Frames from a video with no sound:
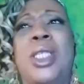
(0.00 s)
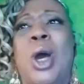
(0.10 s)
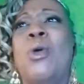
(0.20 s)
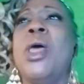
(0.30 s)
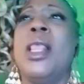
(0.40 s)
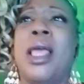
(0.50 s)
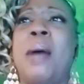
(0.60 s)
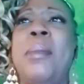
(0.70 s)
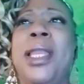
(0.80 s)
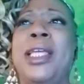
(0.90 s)
So
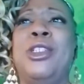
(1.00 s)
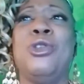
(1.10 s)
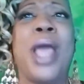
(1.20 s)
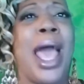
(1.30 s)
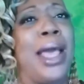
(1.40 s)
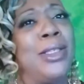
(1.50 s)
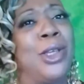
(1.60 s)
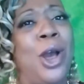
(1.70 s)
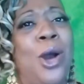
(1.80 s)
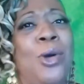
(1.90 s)
I'm going to let you
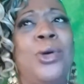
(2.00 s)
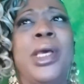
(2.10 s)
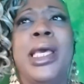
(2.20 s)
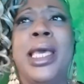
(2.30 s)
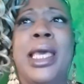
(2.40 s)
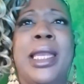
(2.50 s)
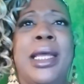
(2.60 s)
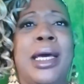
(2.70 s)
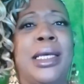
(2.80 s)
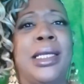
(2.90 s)
guys go
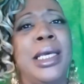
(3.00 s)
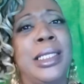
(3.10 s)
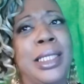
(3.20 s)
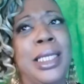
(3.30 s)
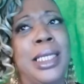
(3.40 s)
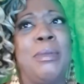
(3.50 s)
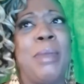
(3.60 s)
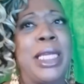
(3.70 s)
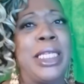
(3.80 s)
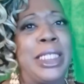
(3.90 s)
and tend to
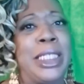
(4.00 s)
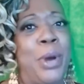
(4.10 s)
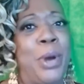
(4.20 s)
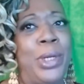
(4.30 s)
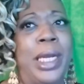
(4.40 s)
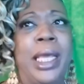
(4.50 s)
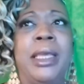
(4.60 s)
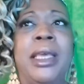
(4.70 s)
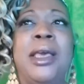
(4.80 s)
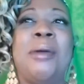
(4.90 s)
my
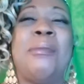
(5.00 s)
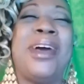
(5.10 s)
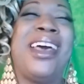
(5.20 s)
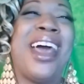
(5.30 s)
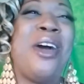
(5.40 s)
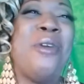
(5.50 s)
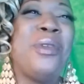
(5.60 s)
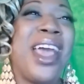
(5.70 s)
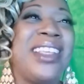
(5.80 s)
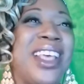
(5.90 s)
chipotle. But I
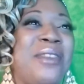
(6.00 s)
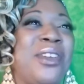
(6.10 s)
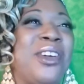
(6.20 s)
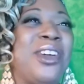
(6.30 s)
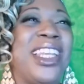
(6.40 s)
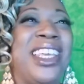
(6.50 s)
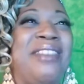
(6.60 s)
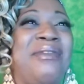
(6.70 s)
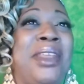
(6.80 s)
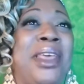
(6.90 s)
hope you guys have a good
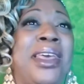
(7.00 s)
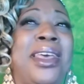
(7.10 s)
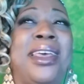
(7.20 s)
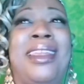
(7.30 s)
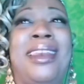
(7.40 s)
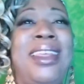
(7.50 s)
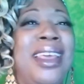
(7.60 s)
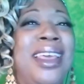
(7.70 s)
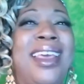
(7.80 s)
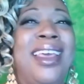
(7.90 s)
evening.
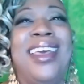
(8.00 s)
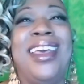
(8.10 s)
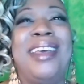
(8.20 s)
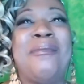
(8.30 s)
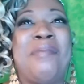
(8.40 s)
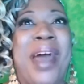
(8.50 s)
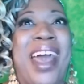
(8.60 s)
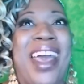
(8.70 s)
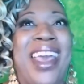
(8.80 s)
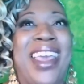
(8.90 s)

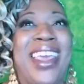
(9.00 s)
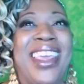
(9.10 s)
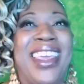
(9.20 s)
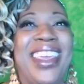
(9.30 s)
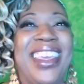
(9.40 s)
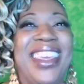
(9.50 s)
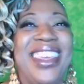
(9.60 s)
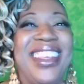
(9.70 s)
Bye.